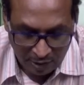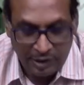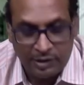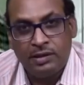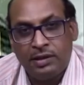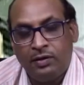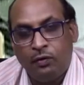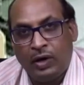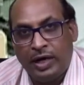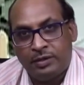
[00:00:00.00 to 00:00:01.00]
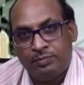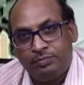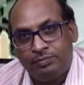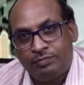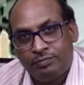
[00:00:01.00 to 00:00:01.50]
is greater.
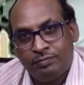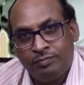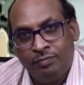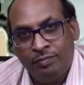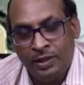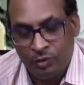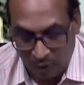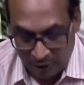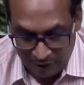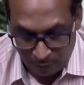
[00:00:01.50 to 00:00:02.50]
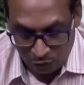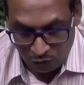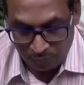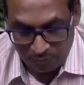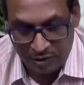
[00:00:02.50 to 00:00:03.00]
So high
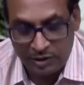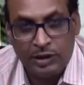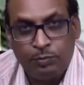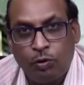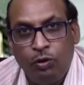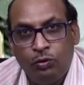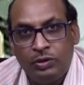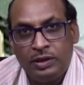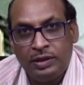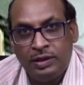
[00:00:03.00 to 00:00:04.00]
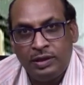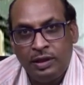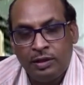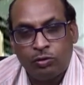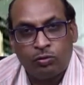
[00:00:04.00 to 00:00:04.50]
amount of thrust is produced.
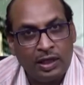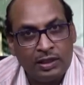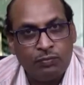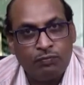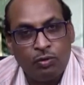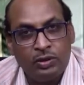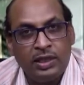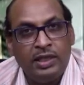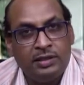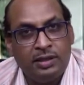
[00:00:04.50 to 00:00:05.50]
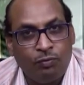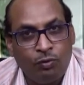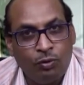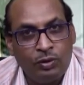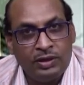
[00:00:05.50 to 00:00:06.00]
So thrust force is the
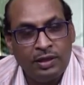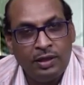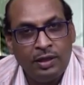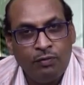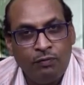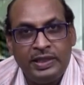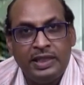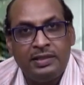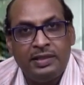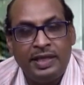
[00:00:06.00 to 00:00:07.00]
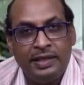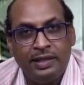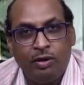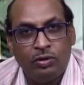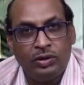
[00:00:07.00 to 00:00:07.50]
force which is
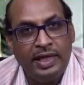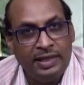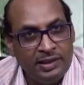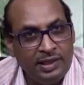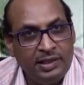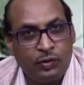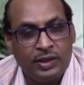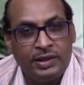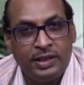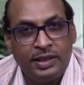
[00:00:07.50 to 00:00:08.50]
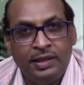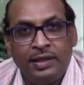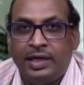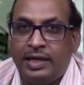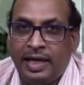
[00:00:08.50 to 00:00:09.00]
created on the engine structure,
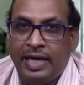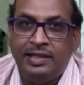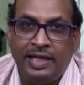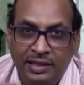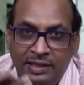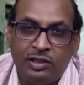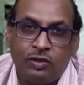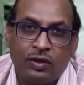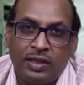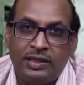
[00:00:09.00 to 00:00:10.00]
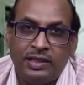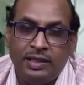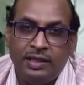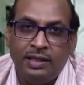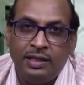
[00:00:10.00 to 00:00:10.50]
and as engine
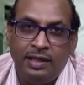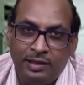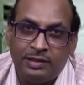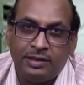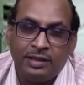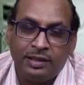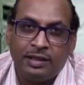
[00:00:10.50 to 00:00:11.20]
structure is